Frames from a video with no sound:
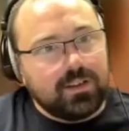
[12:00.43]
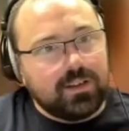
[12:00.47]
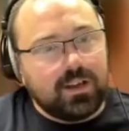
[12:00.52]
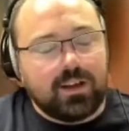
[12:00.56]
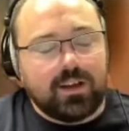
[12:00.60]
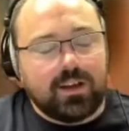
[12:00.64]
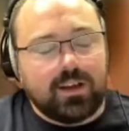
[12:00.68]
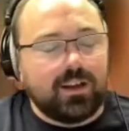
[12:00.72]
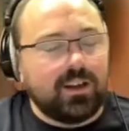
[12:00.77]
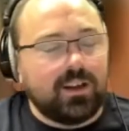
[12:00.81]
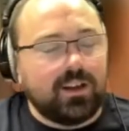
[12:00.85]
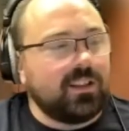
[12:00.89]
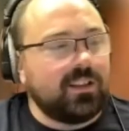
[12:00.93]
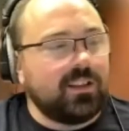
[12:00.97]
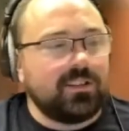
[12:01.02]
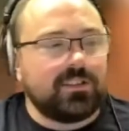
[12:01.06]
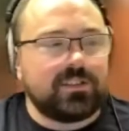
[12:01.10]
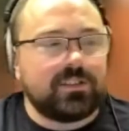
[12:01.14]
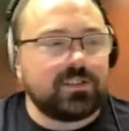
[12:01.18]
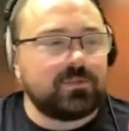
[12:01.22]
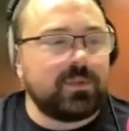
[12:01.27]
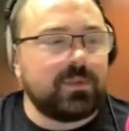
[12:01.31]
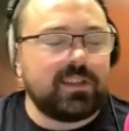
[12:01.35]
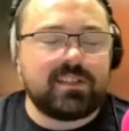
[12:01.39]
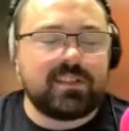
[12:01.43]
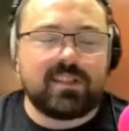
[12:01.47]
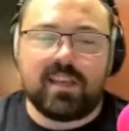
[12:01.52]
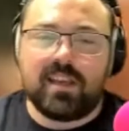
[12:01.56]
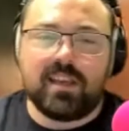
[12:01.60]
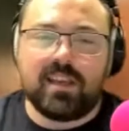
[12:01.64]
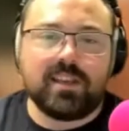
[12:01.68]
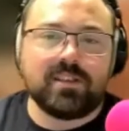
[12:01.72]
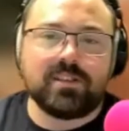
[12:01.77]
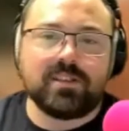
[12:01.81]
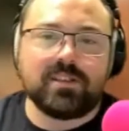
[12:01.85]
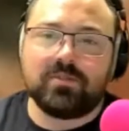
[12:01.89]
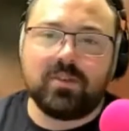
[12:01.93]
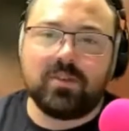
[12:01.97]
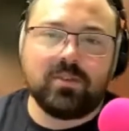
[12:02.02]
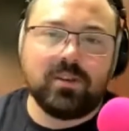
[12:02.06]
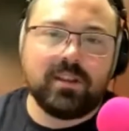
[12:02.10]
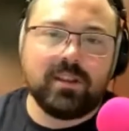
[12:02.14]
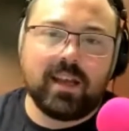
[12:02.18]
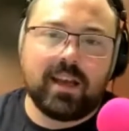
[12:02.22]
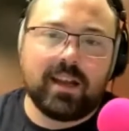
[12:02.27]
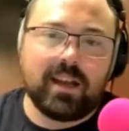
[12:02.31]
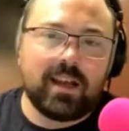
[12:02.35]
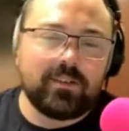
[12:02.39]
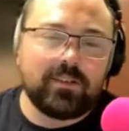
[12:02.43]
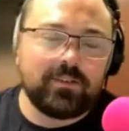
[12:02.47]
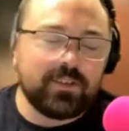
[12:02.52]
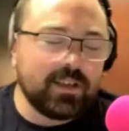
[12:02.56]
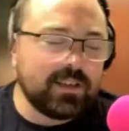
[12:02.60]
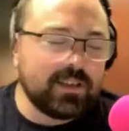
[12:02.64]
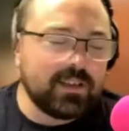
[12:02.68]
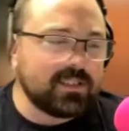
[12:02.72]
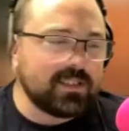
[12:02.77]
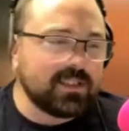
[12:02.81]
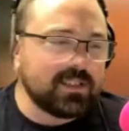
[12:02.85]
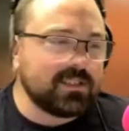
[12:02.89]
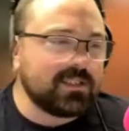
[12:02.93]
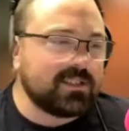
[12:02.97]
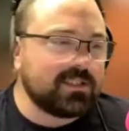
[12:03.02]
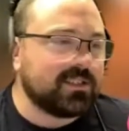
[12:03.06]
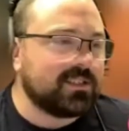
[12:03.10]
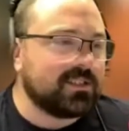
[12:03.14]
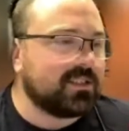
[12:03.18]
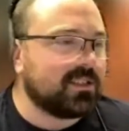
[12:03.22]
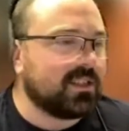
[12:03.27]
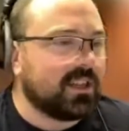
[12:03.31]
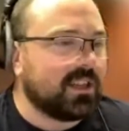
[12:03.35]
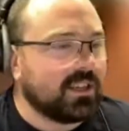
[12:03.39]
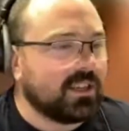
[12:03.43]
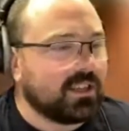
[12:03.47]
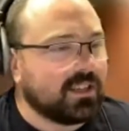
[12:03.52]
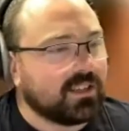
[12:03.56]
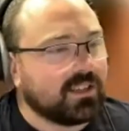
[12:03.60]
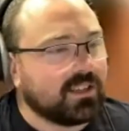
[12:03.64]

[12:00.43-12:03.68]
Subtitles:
It'd just be tears rolling down our faces, just like,